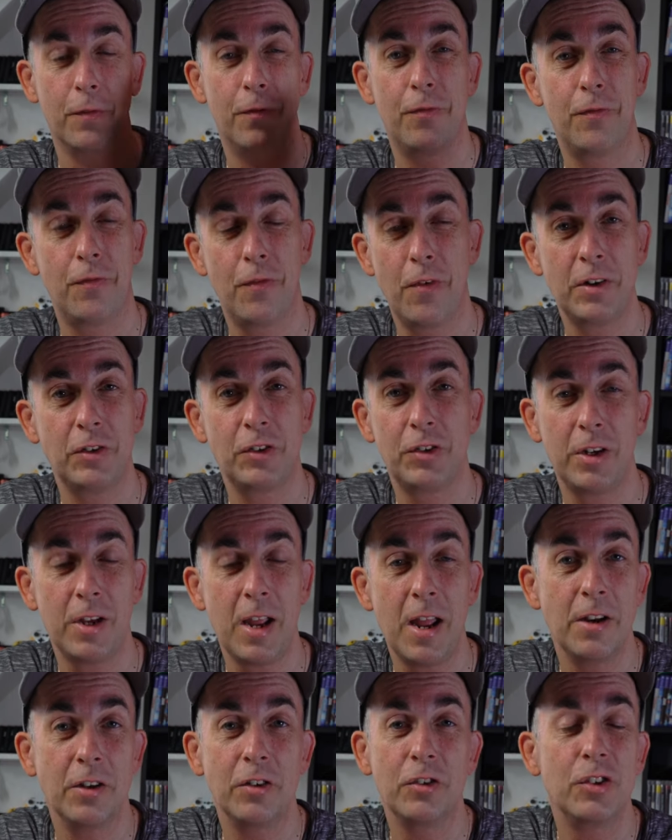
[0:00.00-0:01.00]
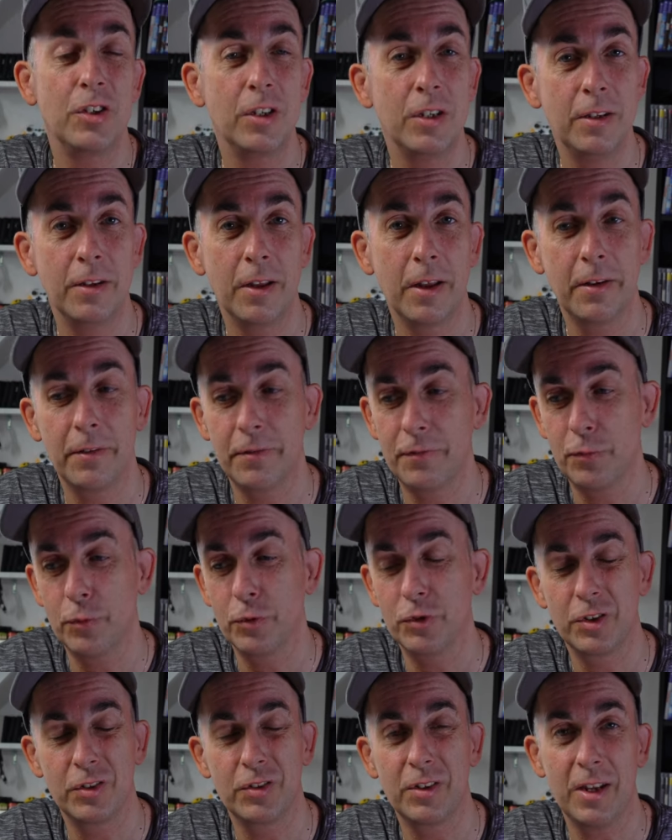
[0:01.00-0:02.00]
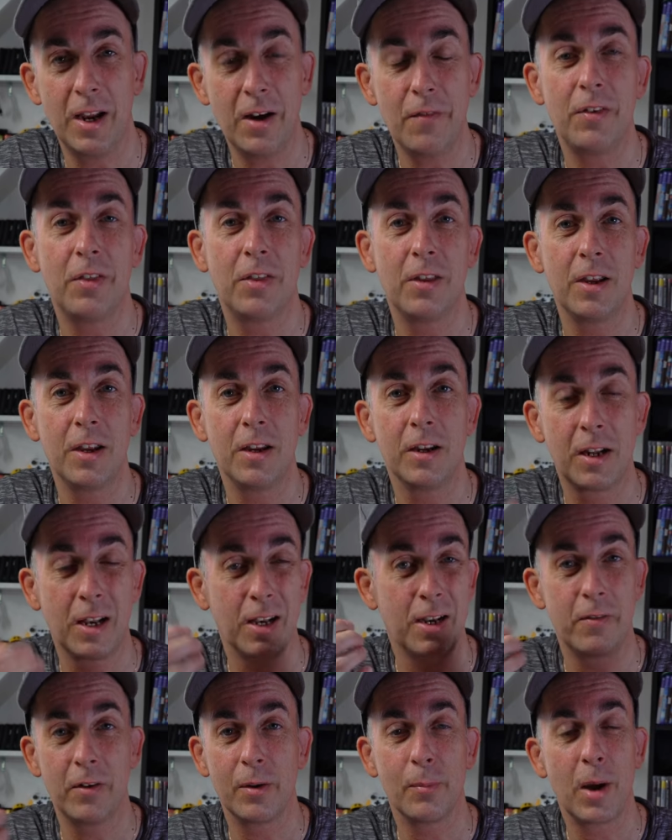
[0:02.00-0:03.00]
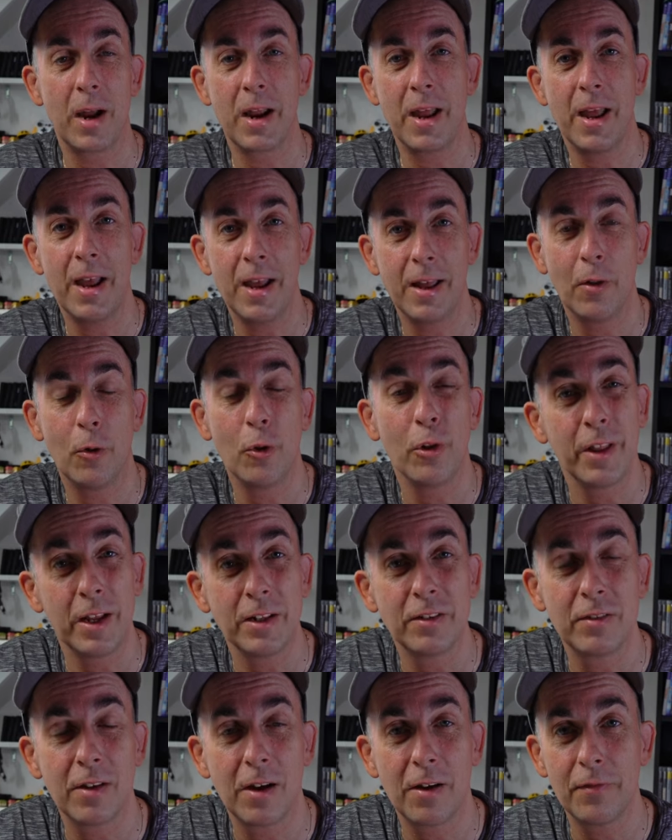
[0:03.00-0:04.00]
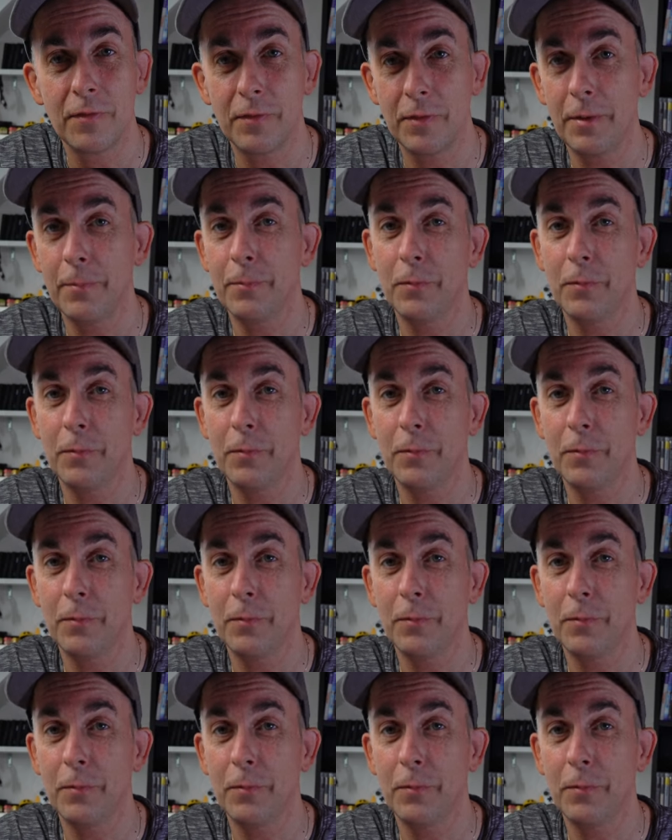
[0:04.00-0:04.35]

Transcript: fresh energy uh, for just everything, clearing my head, all that stuff.